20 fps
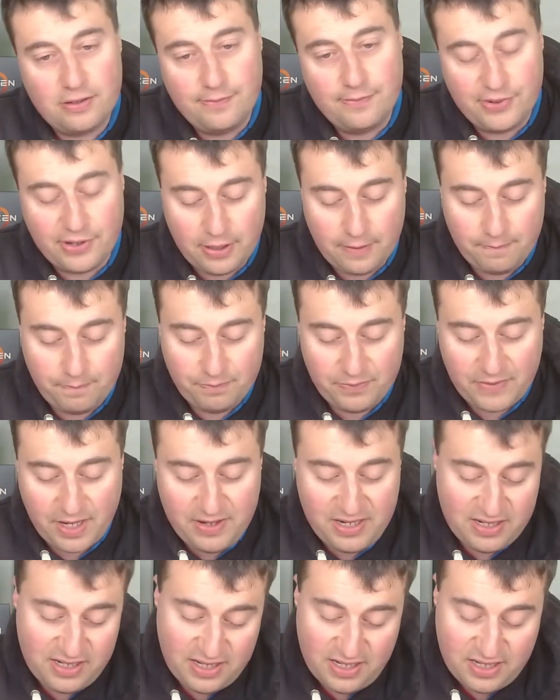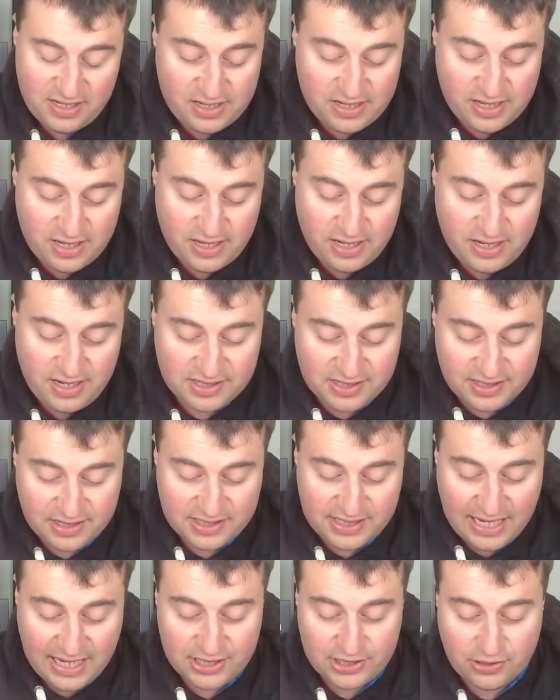But I mean, it, it isn't
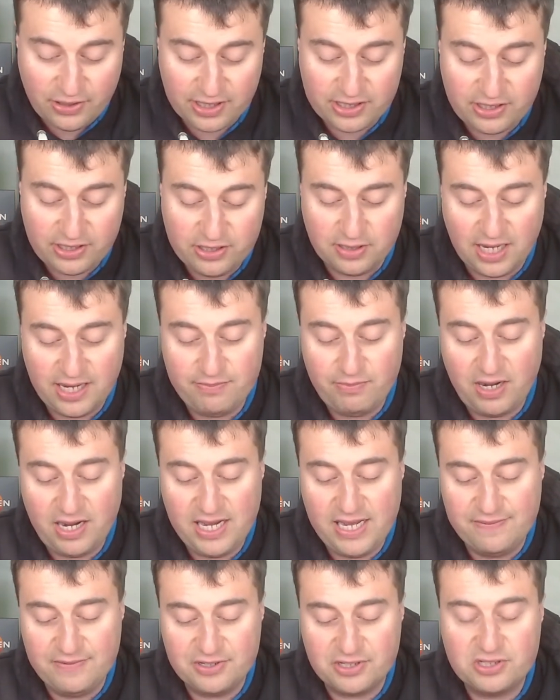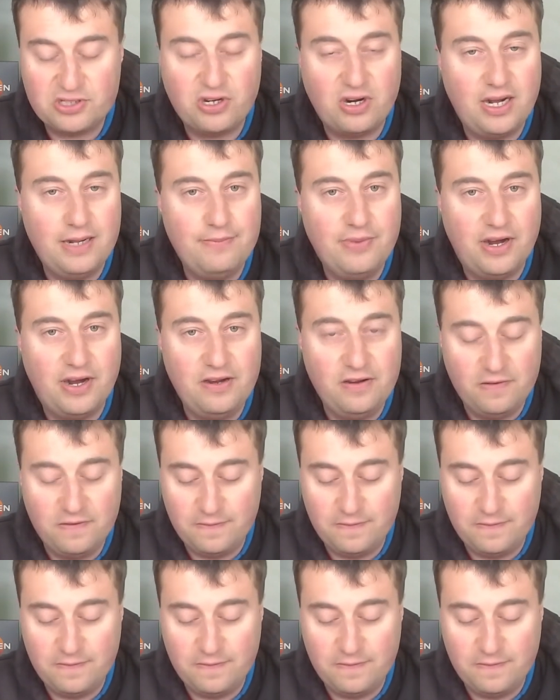essential. I could, I might even just try both.